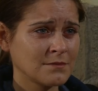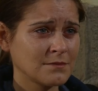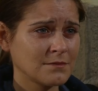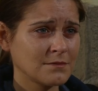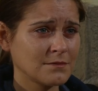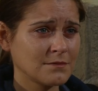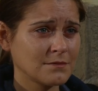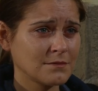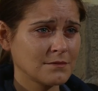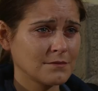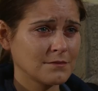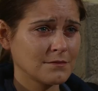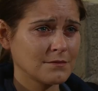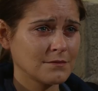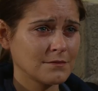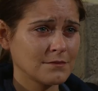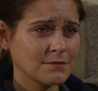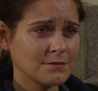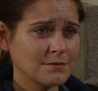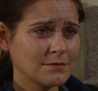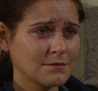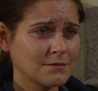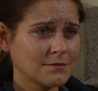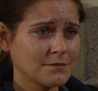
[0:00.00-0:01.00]

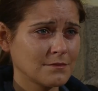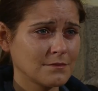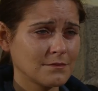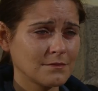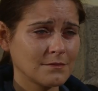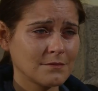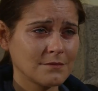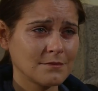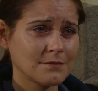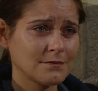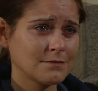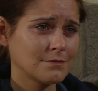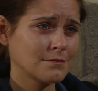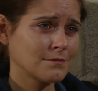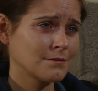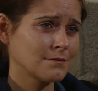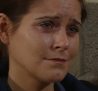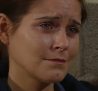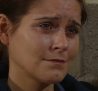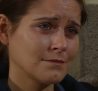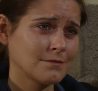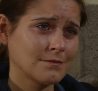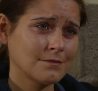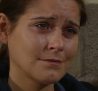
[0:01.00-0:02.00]

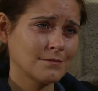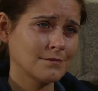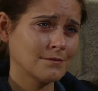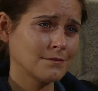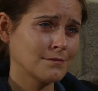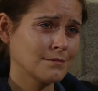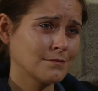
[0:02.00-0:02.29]
Nothing is said.